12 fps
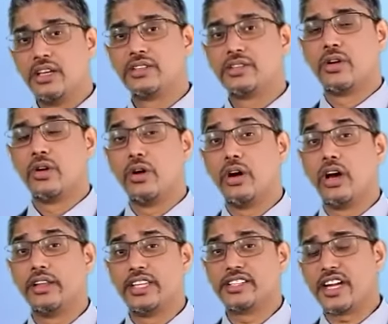So
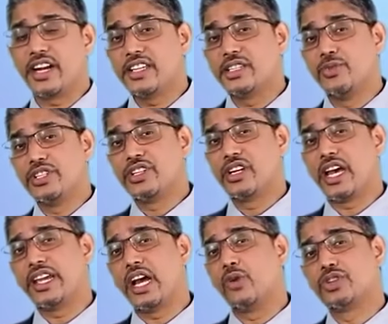the studies which
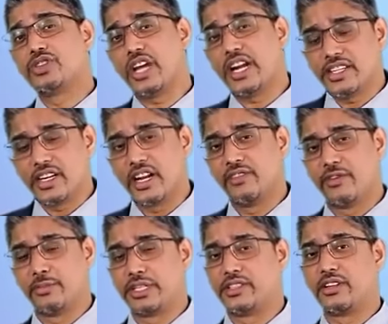lie outside the
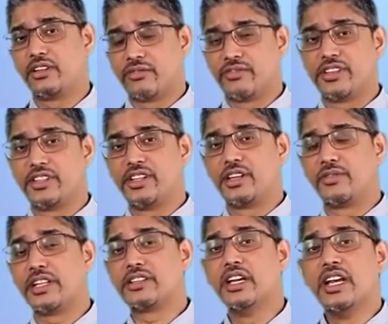95% confidence
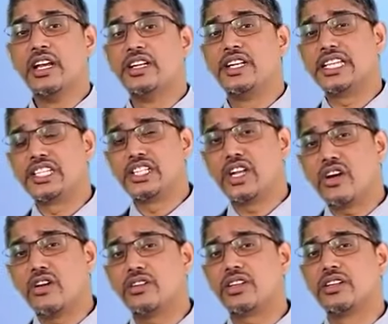intervals does
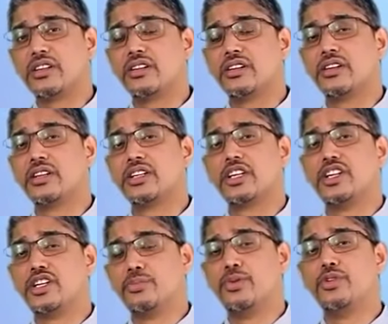not
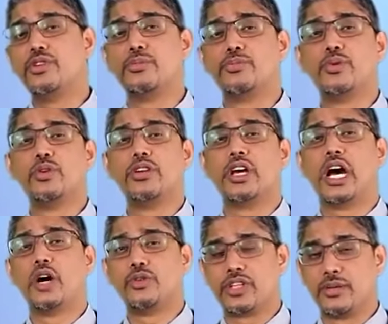contribute to pooled
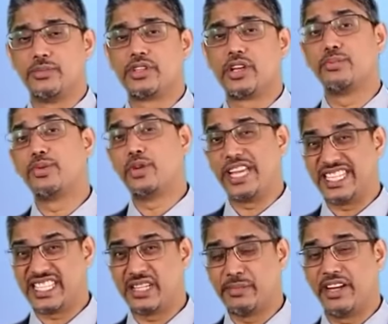outcomes or pooled
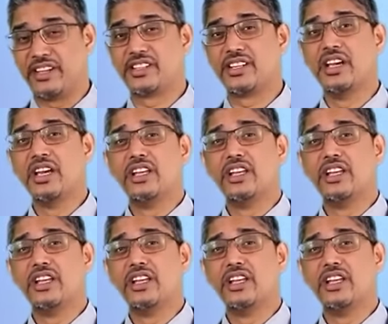estimates.